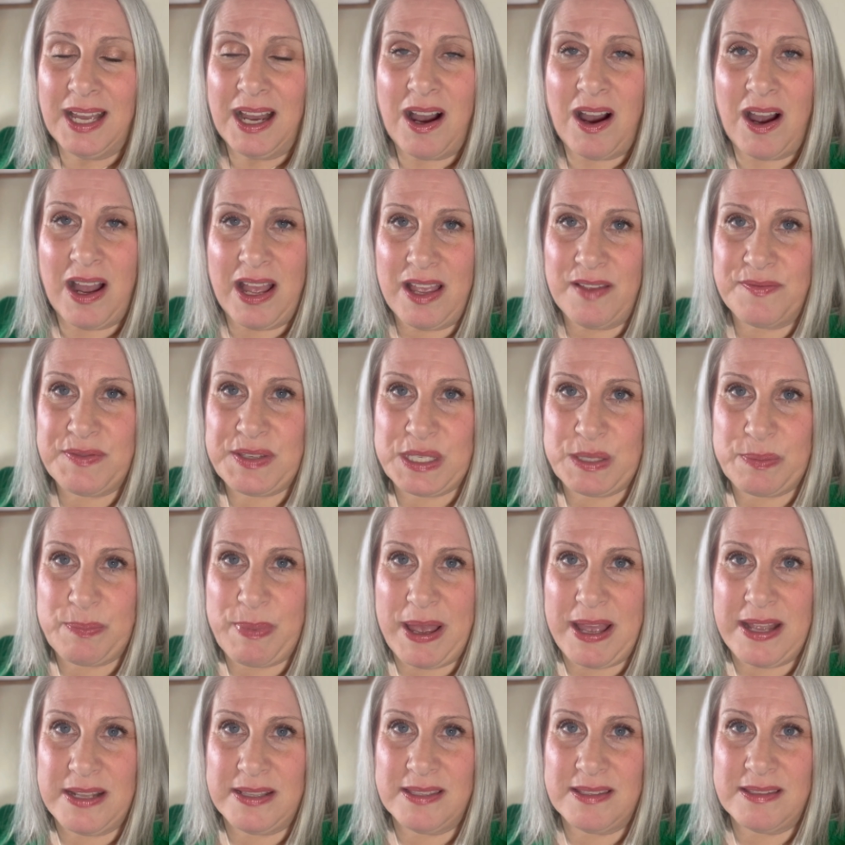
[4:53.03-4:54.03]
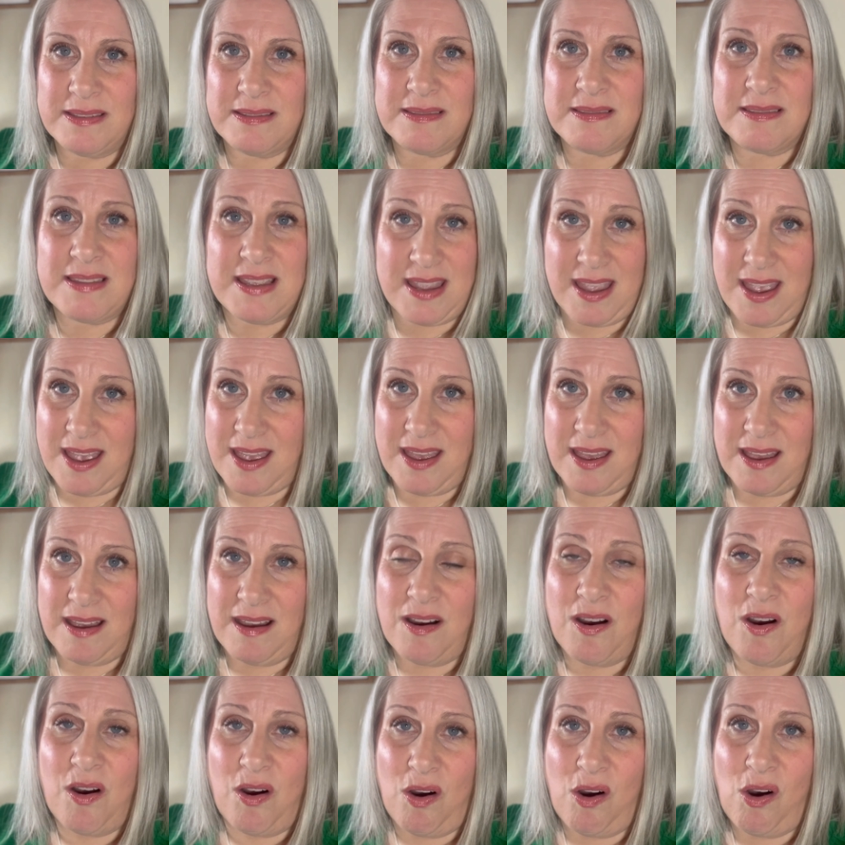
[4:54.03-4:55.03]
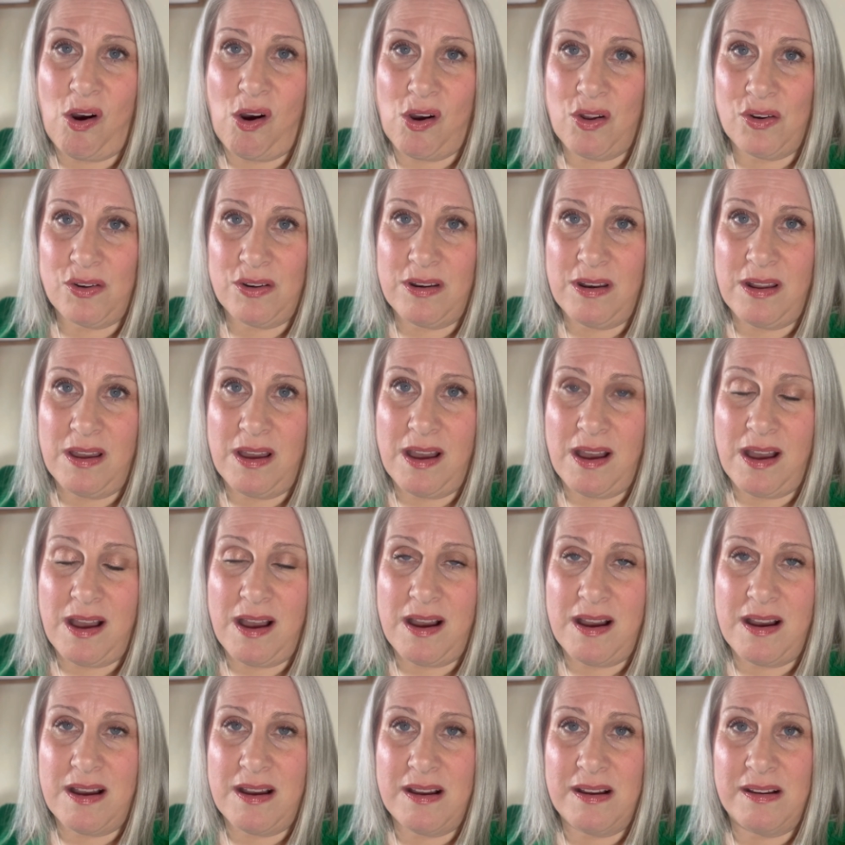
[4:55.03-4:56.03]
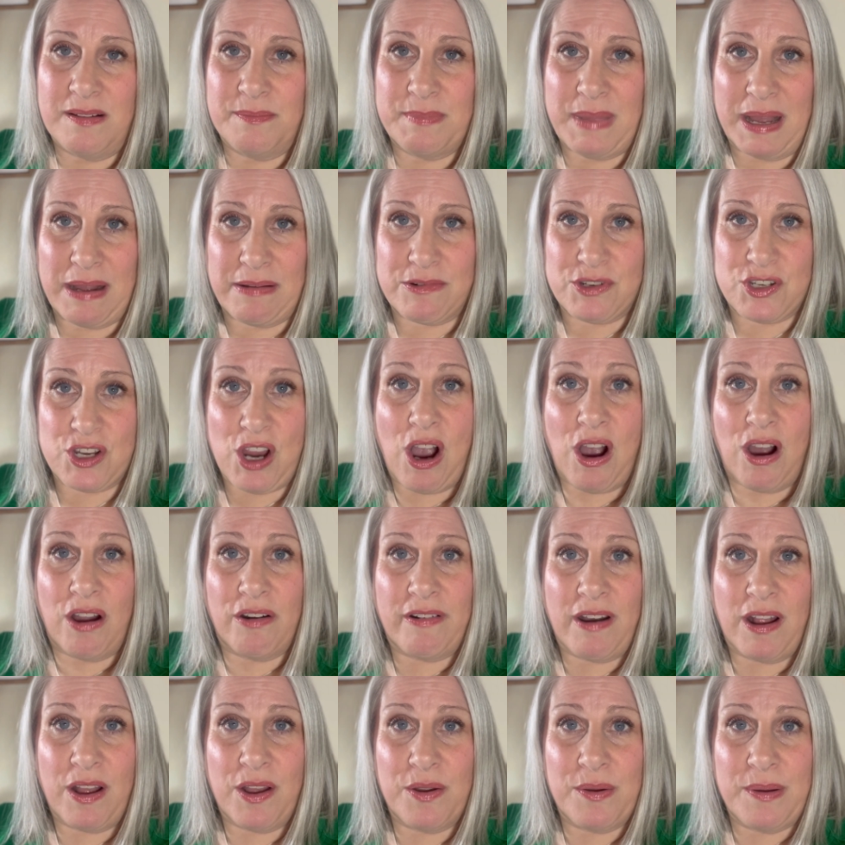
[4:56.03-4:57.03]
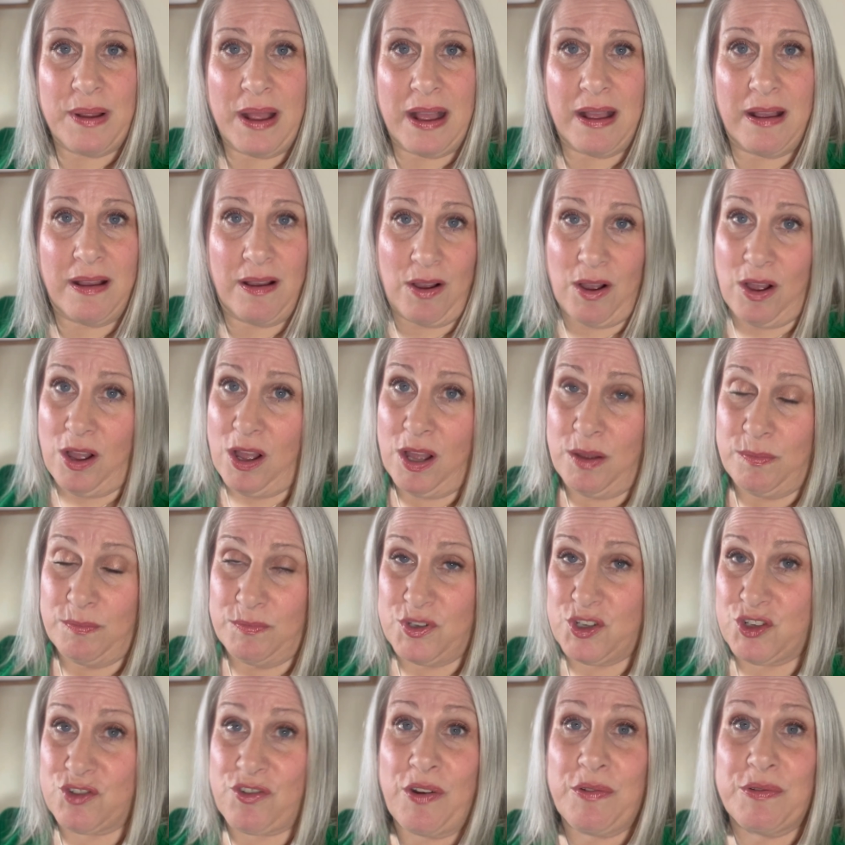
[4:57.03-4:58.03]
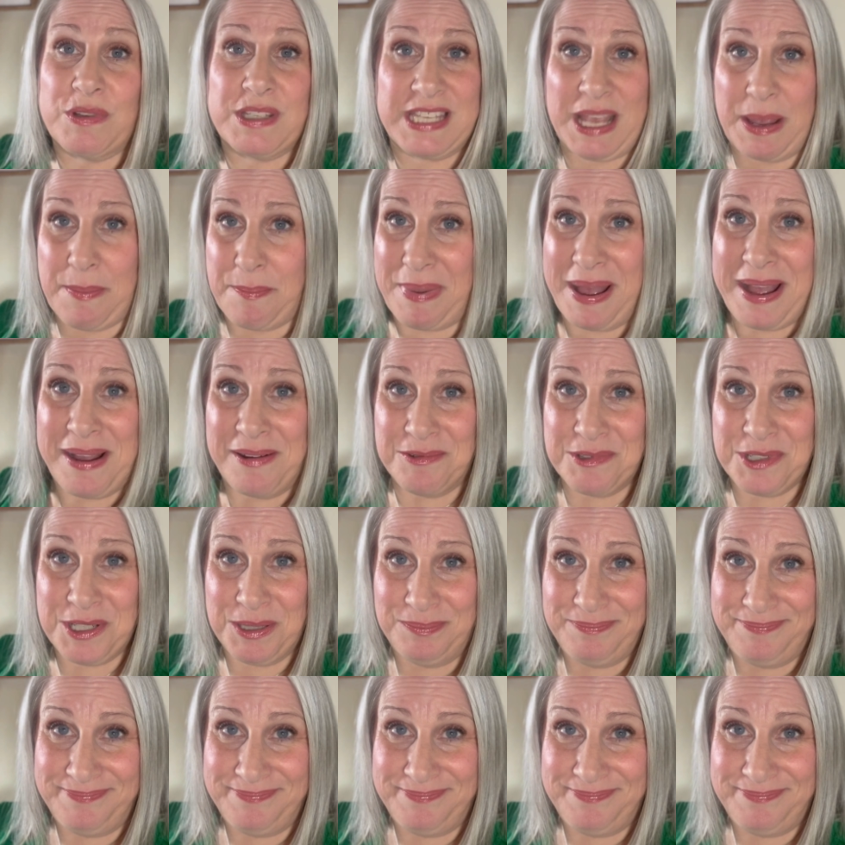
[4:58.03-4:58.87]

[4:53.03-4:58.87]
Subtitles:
I have spent the year on Mounjaro stroke Zepbound,